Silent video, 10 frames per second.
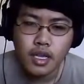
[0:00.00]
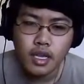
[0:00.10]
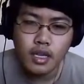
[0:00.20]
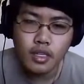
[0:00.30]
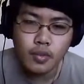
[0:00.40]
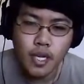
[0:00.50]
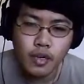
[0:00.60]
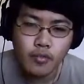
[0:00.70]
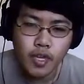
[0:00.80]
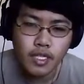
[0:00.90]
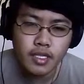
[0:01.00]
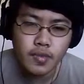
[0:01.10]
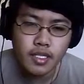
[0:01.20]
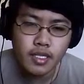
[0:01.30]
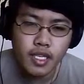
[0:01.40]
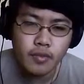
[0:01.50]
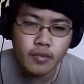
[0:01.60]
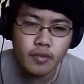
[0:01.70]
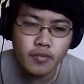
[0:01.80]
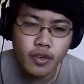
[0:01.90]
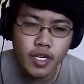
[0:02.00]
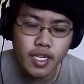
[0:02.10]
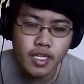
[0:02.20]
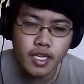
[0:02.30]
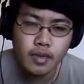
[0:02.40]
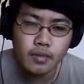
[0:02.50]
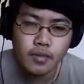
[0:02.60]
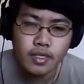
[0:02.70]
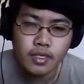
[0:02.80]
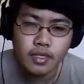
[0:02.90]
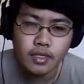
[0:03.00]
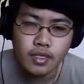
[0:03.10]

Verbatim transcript: Uh, you better find something to eat before night comes.